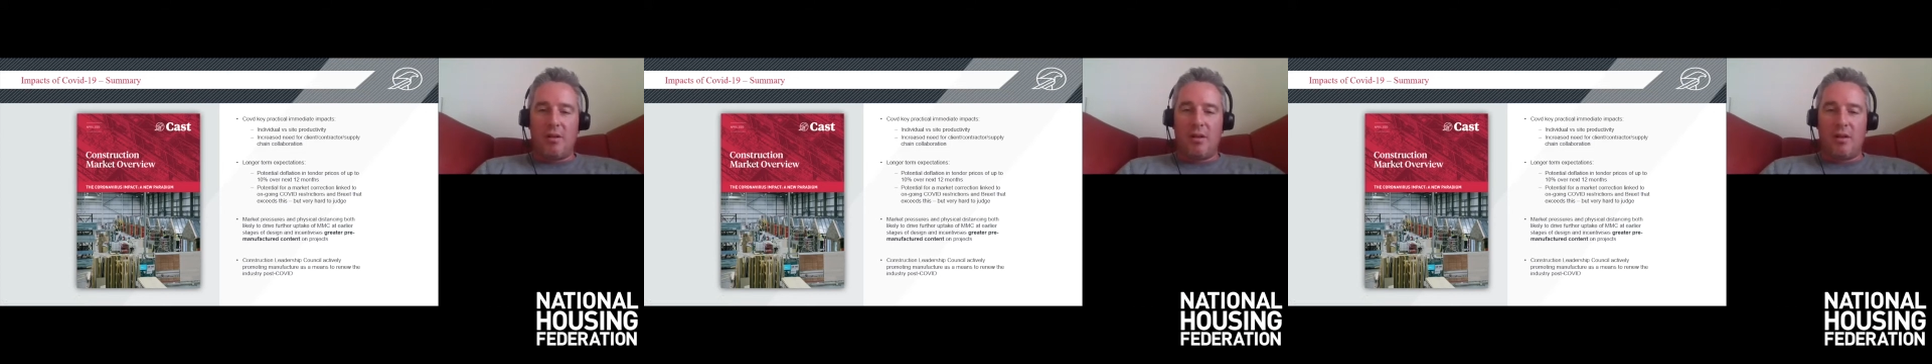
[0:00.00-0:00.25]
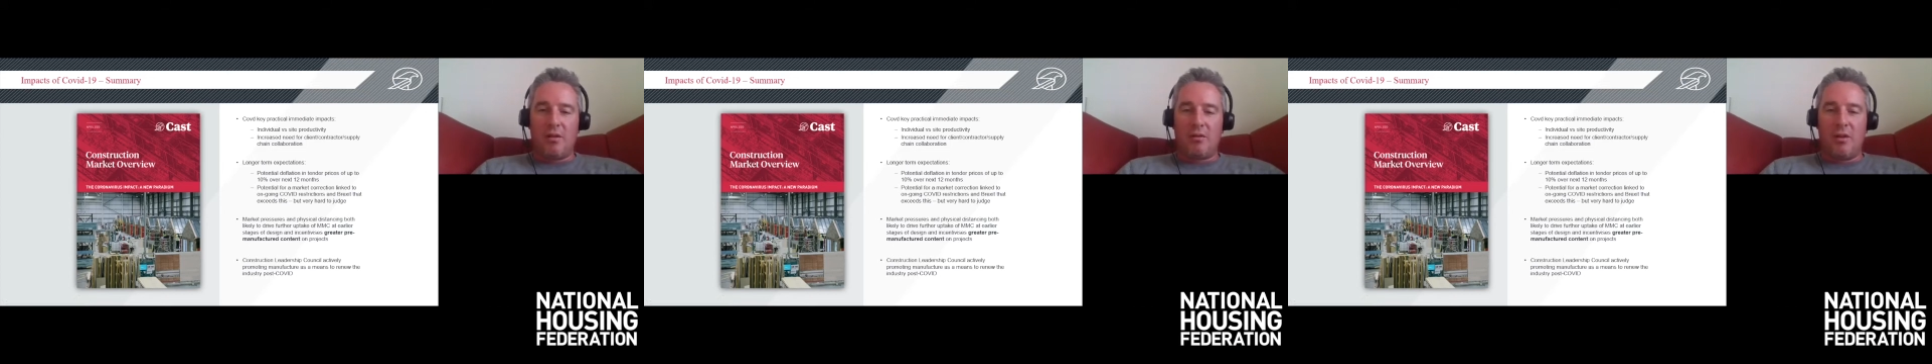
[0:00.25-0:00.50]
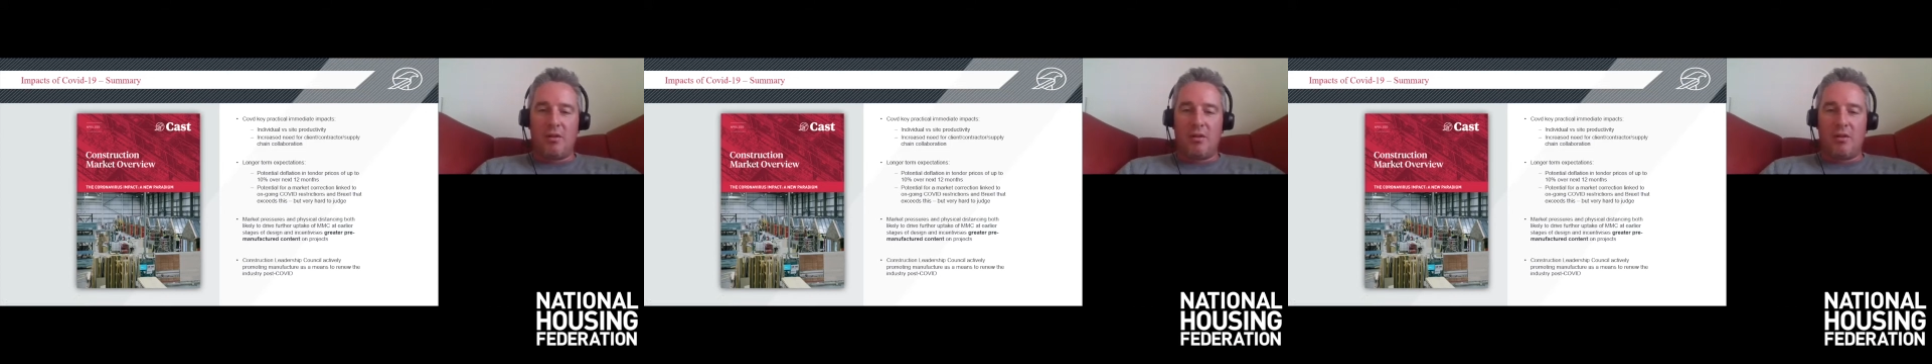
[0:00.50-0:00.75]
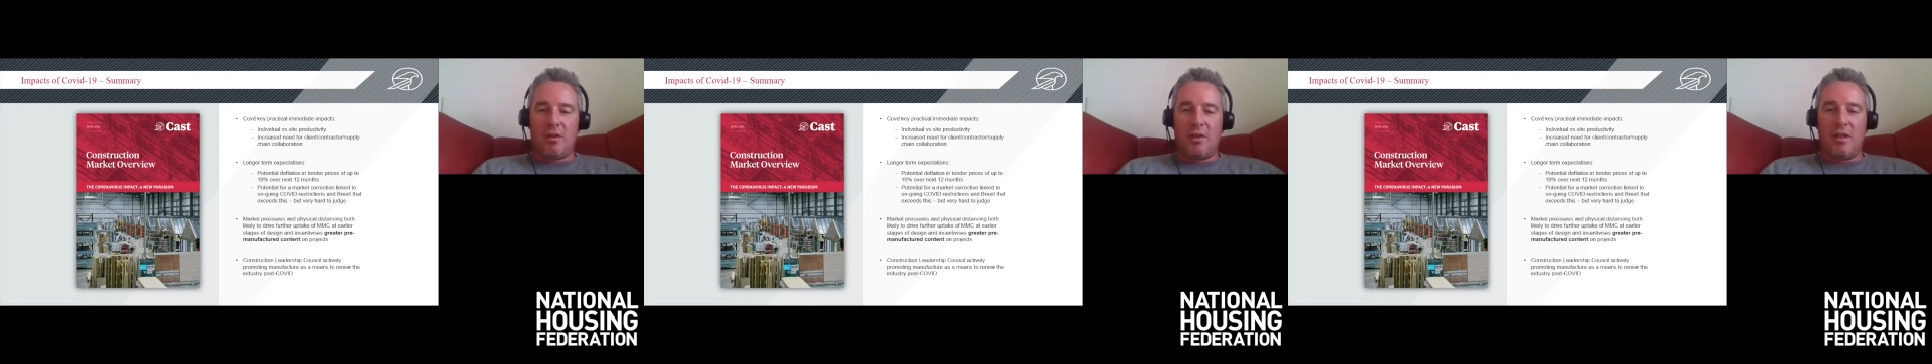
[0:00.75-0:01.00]
the Construction
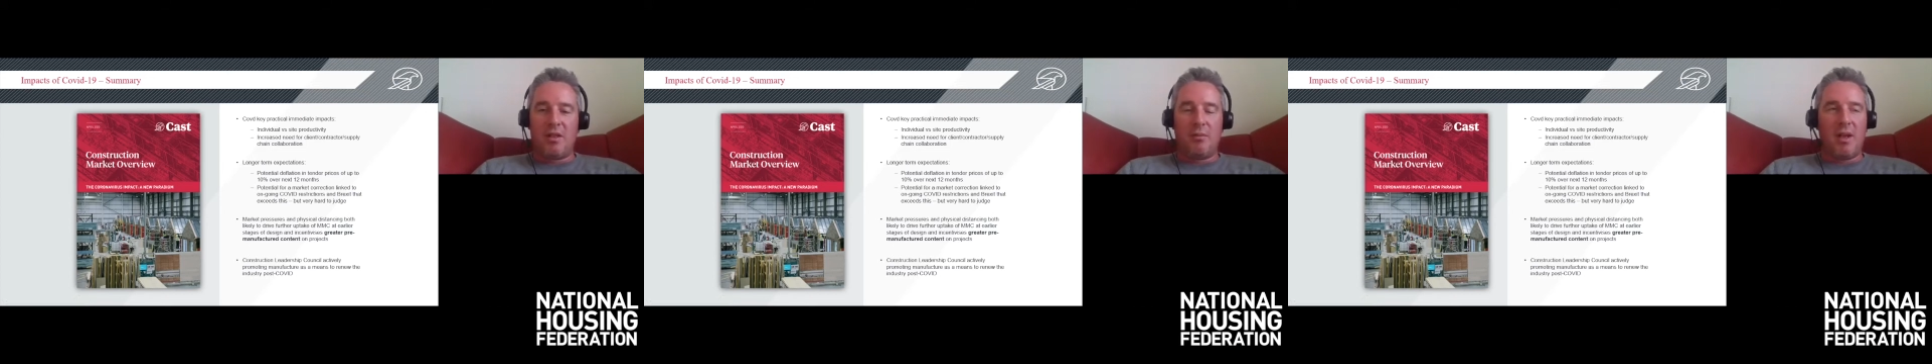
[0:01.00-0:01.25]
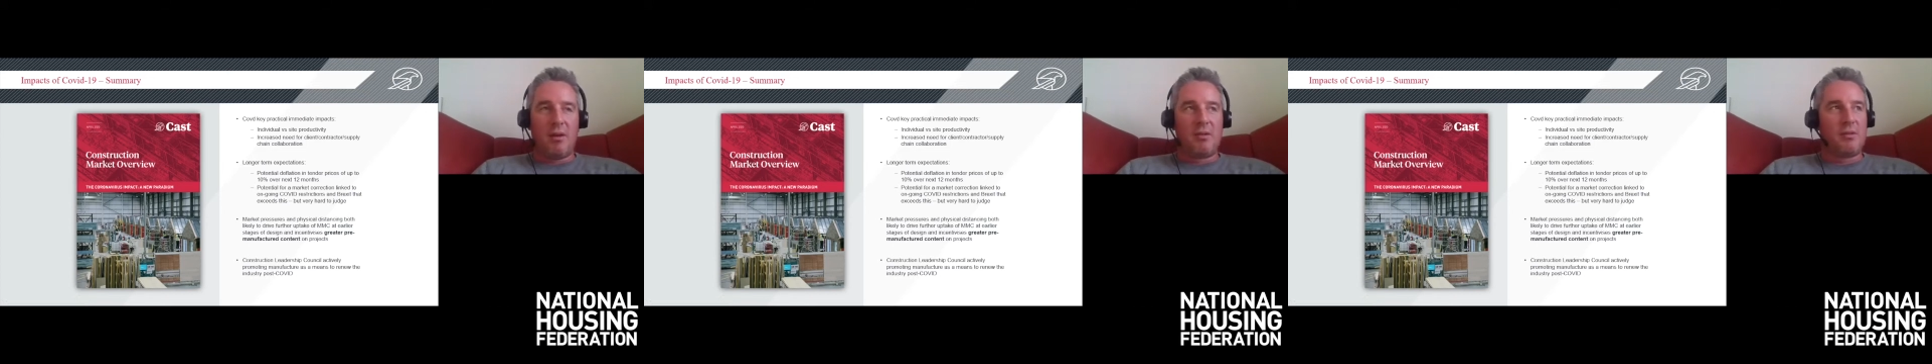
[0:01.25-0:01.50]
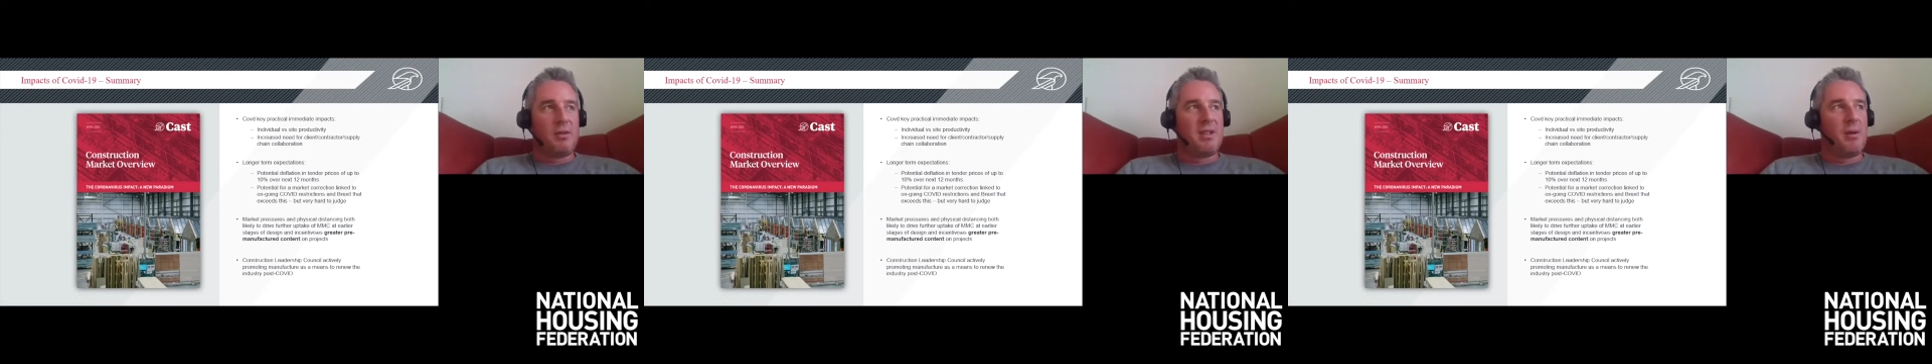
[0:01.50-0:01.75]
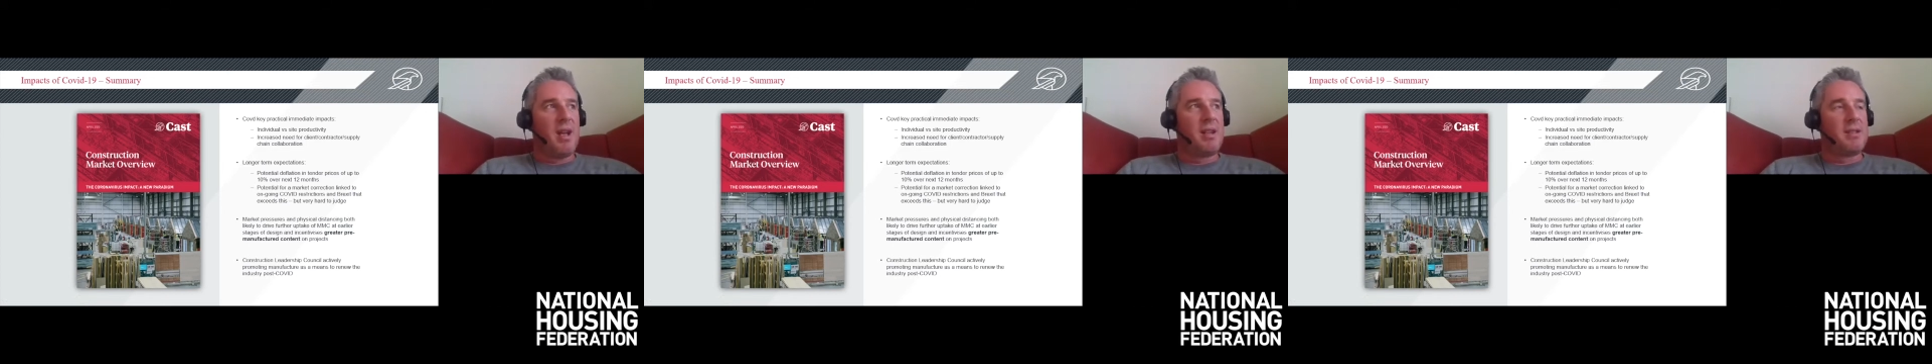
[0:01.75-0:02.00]
Leadership Council is now
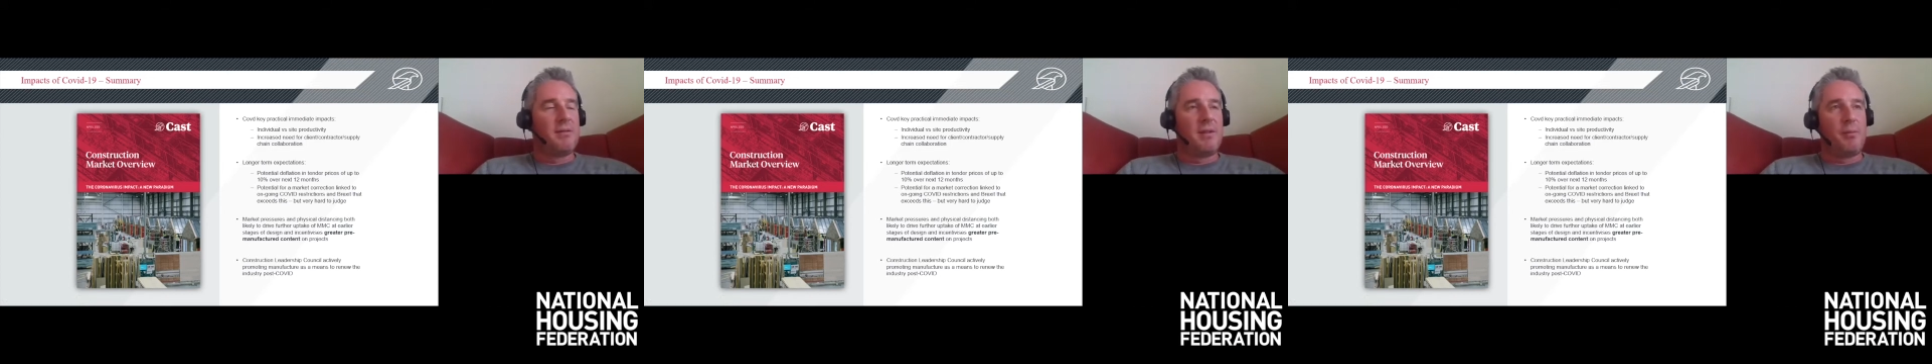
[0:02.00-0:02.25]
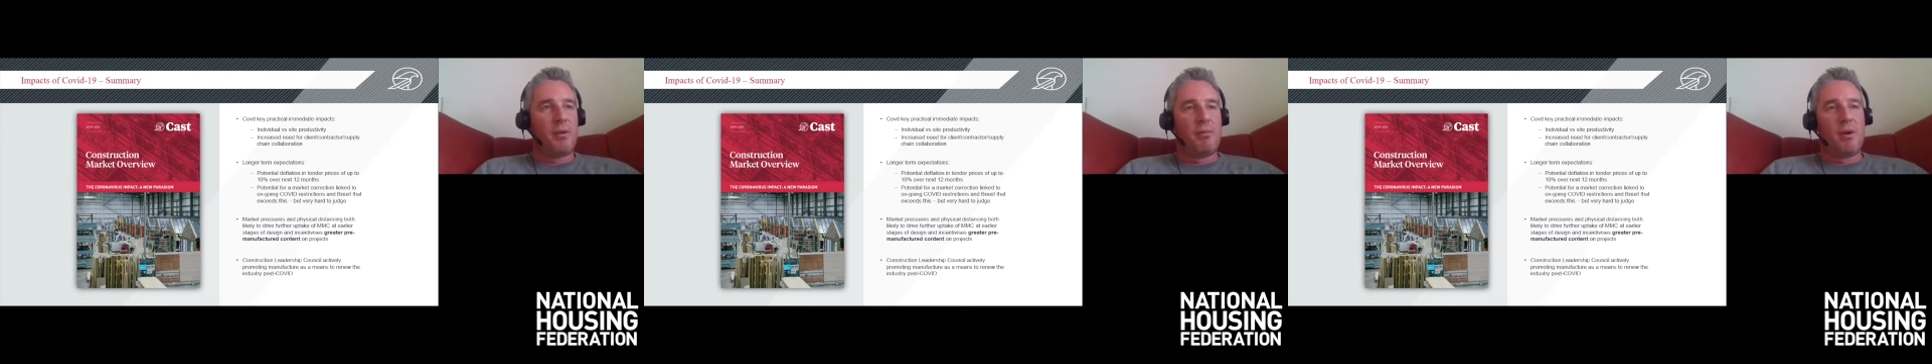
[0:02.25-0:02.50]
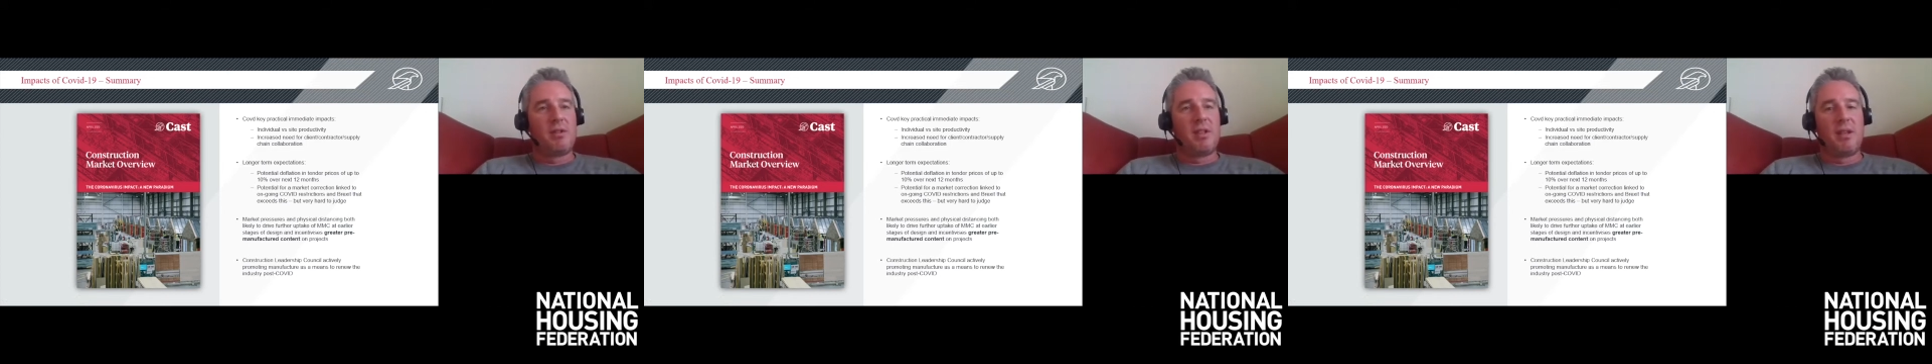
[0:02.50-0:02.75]
actively promoting